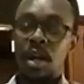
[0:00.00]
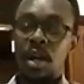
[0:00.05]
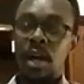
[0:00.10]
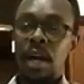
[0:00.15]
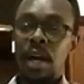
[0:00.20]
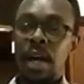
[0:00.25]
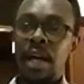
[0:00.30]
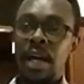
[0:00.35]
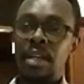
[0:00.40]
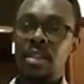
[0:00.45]

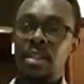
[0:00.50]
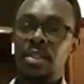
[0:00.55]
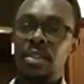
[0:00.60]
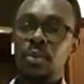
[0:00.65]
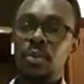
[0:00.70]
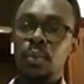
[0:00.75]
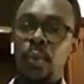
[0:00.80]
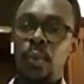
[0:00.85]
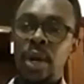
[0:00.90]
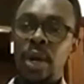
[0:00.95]
And
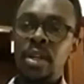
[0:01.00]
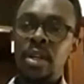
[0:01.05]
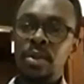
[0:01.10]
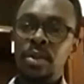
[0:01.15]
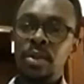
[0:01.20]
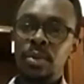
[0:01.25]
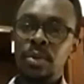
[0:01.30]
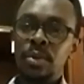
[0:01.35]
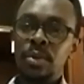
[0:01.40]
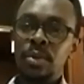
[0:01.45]
when
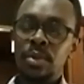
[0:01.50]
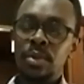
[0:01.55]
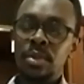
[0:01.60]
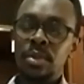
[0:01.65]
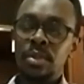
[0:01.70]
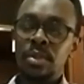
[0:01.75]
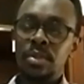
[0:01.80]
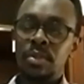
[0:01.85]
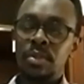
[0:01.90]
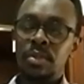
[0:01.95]
you
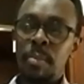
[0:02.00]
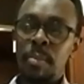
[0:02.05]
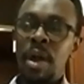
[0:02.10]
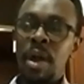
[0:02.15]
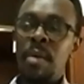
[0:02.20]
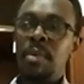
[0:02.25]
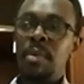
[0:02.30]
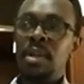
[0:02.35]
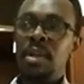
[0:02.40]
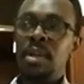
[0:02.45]

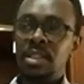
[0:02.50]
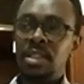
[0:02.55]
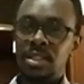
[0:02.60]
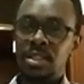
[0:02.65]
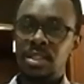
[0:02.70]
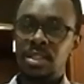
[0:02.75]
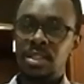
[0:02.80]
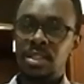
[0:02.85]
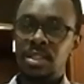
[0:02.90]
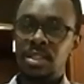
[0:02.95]
remember that
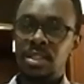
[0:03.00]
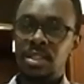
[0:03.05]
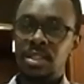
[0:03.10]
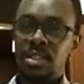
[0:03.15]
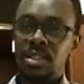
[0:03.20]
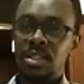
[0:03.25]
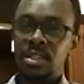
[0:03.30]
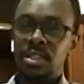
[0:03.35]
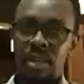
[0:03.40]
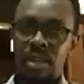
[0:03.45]

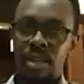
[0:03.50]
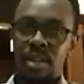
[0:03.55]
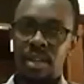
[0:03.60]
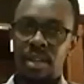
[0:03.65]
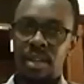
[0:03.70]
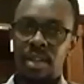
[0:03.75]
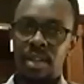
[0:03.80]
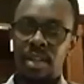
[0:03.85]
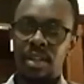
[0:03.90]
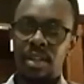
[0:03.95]
story
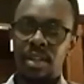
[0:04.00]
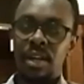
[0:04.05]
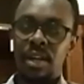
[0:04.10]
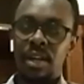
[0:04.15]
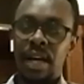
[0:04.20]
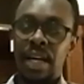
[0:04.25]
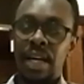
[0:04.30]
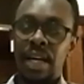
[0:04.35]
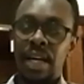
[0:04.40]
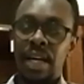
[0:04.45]

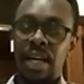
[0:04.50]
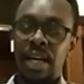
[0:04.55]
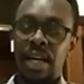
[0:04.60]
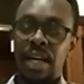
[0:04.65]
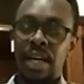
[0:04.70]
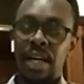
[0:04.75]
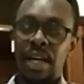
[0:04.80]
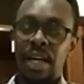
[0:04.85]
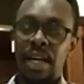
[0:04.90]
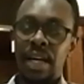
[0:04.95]
as
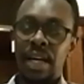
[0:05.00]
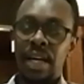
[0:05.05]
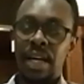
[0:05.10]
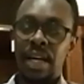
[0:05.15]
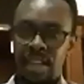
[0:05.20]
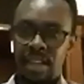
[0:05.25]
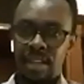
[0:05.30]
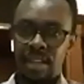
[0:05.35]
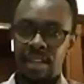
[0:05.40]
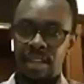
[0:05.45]

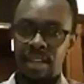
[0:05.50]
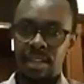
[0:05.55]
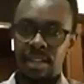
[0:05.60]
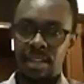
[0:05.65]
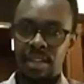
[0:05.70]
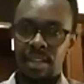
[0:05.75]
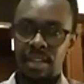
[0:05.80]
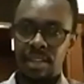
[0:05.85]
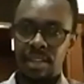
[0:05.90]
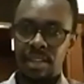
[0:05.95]
yesterday,
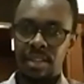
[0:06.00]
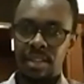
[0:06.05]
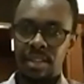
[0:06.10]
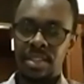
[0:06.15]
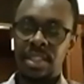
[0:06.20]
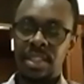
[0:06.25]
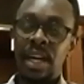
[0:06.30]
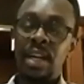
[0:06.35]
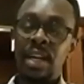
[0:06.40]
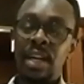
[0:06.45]

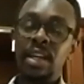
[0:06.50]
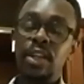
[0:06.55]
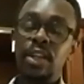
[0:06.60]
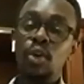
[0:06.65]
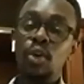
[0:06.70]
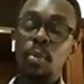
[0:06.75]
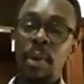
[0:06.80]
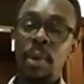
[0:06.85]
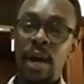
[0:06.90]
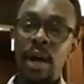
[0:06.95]
stuck in
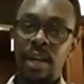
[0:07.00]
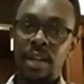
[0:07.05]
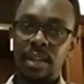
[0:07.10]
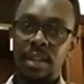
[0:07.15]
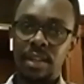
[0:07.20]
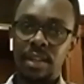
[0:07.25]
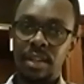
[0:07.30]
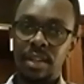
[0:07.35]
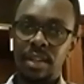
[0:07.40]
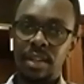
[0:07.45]
your mind,
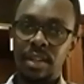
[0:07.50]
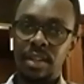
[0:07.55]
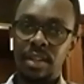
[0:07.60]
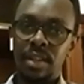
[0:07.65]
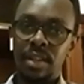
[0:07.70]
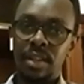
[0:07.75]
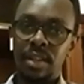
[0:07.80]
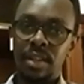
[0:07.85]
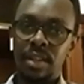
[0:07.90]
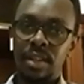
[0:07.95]

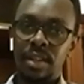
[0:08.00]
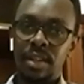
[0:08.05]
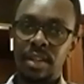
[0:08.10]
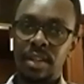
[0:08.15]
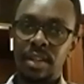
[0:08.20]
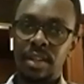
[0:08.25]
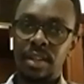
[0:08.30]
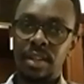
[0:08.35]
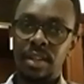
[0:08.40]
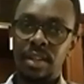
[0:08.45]

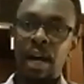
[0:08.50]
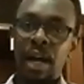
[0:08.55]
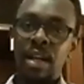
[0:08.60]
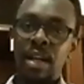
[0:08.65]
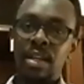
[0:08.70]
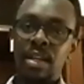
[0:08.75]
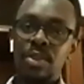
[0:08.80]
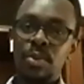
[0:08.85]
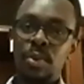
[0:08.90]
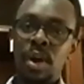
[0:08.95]

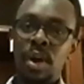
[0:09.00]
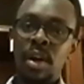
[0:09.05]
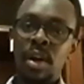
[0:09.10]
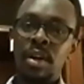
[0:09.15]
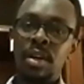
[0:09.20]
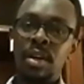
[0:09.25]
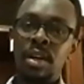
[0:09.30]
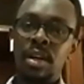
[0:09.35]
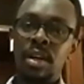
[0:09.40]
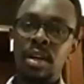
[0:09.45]
and you
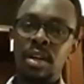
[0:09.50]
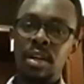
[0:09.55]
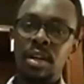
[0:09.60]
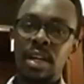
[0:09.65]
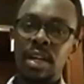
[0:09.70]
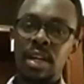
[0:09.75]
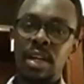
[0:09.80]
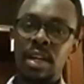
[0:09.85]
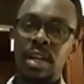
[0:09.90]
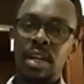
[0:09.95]
are
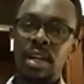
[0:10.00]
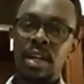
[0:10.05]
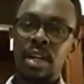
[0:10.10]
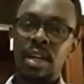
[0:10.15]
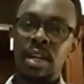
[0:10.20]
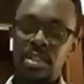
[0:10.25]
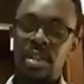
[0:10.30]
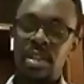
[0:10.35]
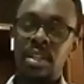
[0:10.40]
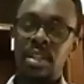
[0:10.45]
a
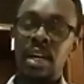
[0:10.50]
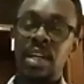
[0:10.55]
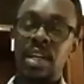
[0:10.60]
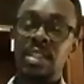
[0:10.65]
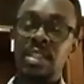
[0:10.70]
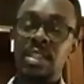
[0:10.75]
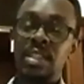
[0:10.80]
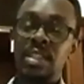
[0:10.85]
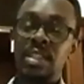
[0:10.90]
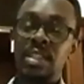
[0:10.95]
generation
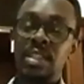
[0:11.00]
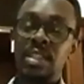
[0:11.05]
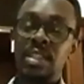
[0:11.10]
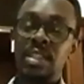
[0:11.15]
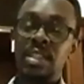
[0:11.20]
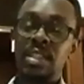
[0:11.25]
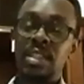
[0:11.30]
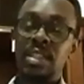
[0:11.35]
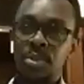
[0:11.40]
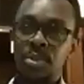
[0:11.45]
that is
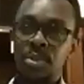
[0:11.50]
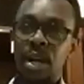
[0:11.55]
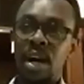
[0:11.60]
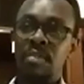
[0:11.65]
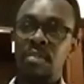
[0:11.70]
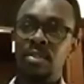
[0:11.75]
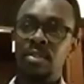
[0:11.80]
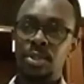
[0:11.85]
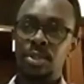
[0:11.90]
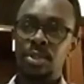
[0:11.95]
going to
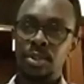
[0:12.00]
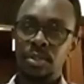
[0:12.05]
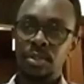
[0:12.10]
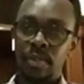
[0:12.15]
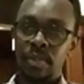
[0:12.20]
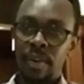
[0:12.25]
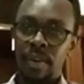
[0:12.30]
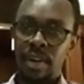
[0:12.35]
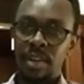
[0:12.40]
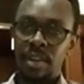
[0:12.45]
have
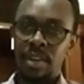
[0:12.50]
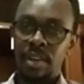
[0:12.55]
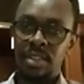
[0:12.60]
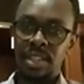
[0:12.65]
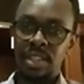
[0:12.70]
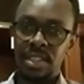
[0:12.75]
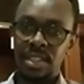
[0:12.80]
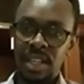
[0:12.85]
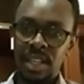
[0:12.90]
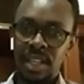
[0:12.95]
children,
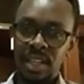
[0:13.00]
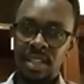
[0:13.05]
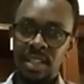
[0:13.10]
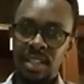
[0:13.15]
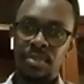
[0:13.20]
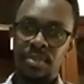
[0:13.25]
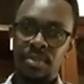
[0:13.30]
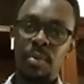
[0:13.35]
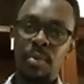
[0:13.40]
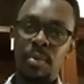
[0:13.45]
descendants
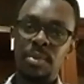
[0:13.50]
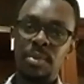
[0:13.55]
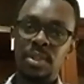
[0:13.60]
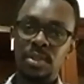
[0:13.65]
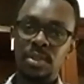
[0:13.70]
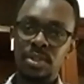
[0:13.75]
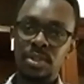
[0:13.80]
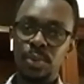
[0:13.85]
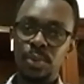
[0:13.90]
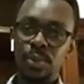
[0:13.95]
from
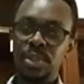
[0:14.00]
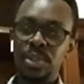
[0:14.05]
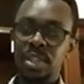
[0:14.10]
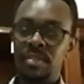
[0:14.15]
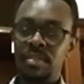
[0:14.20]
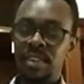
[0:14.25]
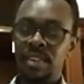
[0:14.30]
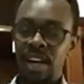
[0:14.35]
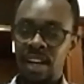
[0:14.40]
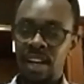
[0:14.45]
those who
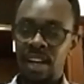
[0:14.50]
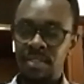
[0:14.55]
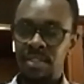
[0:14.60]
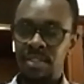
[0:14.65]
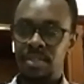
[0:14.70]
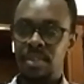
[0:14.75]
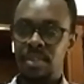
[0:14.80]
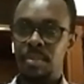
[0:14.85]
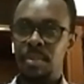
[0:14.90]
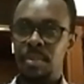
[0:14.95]
survived
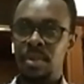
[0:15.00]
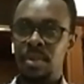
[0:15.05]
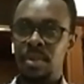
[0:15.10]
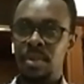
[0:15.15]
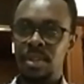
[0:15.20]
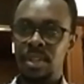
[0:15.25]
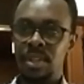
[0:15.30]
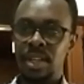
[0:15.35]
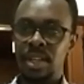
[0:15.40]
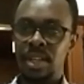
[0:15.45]
from
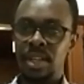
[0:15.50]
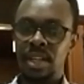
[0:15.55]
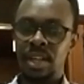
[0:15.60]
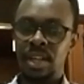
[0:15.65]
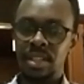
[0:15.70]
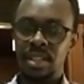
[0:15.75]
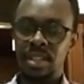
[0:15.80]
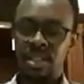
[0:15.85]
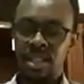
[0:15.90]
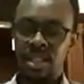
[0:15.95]
the
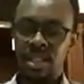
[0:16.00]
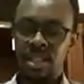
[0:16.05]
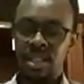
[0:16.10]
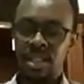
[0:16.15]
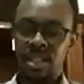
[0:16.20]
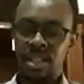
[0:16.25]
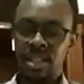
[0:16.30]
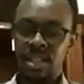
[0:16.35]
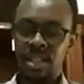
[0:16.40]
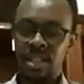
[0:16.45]

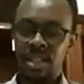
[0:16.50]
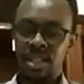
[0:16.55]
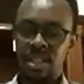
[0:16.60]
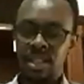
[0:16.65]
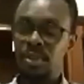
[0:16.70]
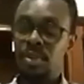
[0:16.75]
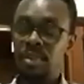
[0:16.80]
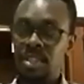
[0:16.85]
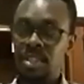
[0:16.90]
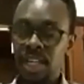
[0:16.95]
catastrophe
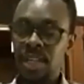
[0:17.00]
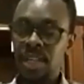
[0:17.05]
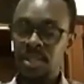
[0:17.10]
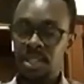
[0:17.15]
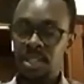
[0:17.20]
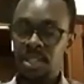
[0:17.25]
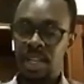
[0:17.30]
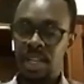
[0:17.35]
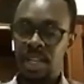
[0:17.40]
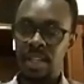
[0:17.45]
of a
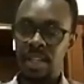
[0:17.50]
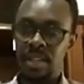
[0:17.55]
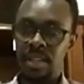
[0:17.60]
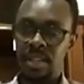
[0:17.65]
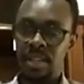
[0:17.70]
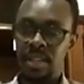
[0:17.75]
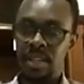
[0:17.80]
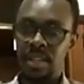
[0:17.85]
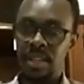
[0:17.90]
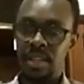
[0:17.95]
genocide,
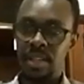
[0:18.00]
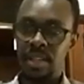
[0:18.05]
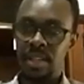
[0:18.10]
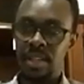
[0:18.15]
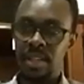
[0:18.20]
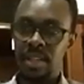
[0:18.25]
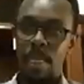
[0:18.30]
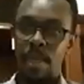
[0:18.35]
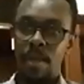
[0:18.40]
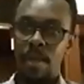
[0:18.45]

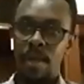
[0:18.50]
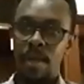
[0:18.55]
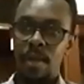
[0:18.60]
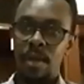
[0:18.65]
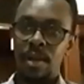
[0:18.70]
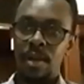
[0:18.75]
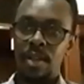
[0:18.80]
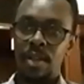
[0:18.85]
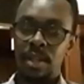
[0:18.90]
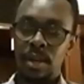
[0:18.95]

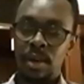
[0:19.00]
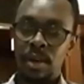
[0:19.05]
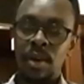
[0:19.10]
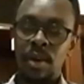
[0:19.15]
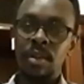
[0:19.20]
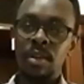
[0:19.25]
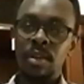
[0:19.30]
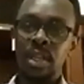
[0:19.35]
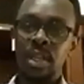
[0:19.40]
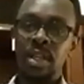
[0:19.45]
the
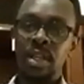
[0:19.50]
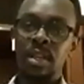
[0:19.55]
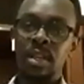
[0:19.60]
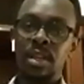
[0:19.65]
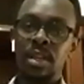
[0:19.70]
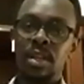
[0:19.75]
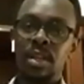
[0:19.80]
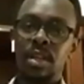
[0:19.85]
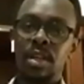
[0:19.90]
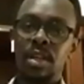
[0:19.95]
only
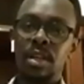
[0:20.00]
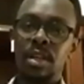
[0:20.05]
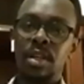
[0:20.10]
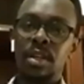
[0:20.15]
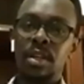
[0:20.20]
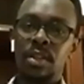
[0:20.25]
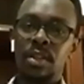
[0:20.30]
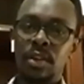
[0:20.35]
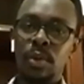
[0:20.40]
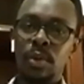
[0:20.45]

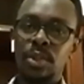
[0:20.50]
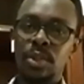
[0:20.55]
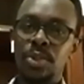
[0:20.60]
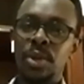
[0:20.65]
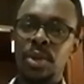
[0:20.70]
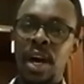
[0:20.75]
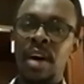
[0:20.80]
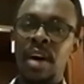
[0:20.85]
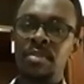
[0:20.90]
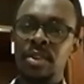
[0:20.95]
thought you
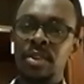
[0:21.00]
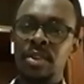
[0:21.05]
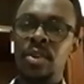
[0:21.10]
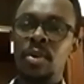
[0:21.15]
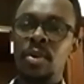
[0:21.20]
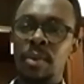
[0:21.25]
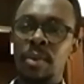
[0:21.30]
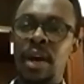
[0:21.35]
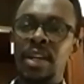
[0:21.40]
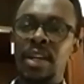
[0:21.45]
have in your
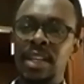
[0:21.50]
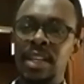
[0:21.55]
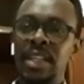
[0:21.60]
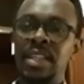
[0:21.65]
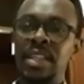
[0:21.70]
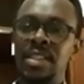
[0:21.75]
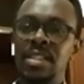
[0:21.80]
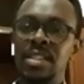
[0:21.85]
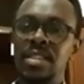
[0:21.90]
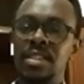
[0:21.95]
mind
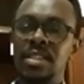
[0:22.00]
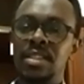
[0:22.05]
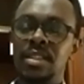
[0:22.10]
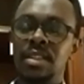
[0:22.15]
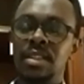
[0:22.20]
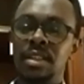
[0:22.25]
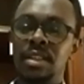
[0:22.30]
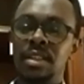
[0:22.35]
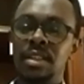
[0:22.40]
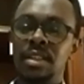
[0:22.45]
is,
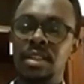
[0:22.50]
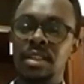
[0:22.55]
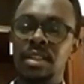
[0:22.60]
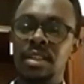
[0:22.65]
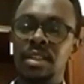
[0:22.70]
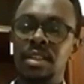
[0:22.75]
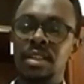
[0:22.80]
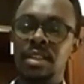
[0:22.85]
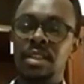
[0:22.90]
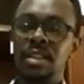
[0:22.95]

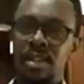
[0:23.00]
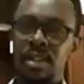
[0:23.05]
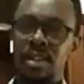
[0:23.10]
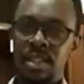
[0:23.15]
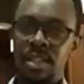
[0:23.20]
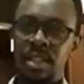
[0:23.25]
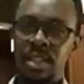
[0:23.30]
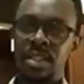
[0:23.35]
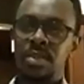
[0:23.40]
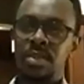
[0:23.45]

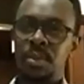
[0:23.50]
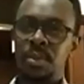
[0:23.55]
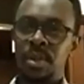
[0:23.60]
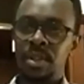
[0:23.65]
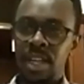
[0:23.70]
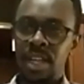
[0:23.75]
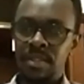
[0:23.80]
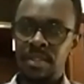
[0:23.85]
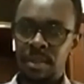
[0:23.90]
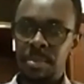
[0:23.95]
this will
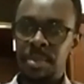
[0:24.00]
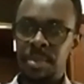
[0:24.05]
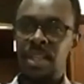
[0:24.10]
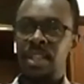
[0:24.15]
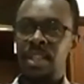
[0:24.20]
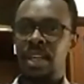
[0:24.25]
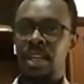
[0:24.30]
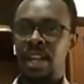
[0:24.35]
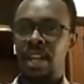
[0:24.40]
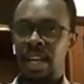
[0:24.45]
never
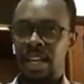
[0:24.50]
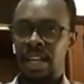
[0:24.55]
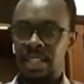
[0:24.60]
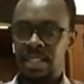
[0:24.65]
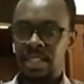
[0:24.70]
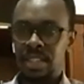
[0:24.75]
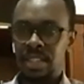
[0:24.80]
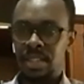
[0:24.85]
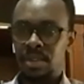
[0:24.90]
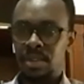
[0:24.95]
be the
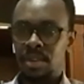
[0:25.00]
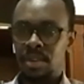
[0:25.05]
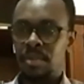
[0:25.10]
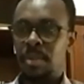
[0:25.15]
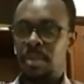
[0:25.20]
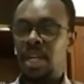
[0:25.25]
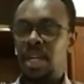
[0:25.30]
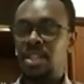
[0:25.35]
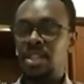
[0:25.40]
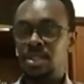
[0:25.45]
legacy of
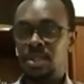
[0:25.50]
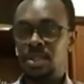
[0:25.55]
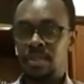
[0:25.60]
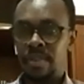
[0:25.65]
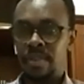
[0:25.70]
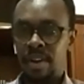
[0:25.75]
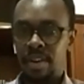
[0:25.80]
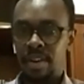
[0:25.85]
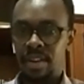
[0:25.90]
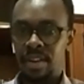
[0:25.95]
my
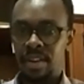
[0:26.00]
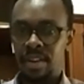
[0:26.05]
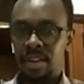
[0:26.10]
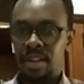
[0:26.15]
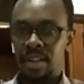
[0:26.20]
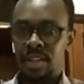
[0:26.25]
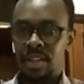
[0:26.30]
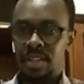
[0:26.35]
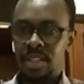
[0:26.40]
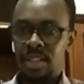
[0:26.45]
children.
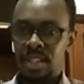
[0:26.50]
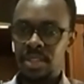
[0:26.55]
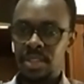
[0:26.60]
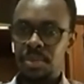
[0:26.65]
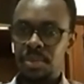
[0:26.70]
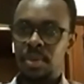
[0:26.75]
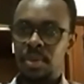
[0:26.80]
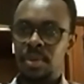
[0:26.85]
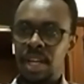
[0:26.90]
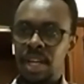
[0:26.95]

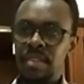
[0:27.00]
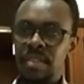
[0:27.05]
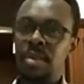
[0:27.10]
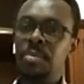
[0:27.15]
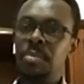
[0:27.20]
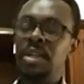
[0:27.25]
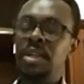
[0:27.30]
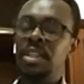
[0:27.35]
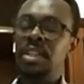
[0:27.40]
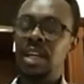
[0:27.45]
This will never
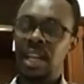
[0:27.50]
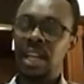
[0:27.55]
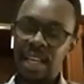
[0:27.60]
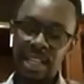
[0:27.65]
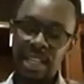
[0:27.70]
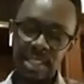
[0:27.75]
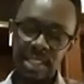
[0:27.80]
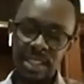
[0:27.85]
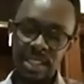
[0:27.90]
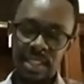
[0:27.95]
be the
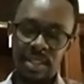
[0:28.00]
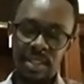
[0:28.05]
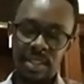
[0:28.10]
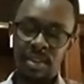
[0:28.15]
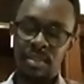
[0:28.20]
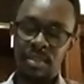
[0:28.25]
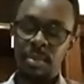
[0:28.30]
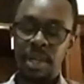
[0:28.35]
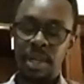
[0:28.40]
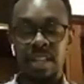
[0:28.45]
legacy
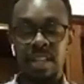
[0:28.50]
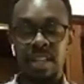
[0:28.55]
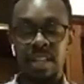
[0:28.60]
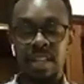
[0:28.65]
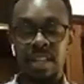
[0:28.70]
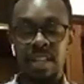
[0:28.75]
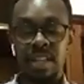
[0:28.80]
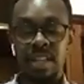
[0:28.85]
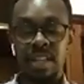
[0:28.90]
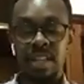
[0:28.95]
of my
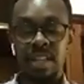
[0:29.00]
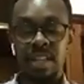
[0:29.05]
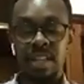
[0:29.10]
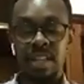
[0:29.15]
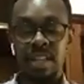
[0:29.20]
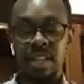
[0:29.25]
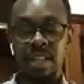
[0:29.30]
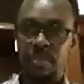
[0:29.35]
grandchildren.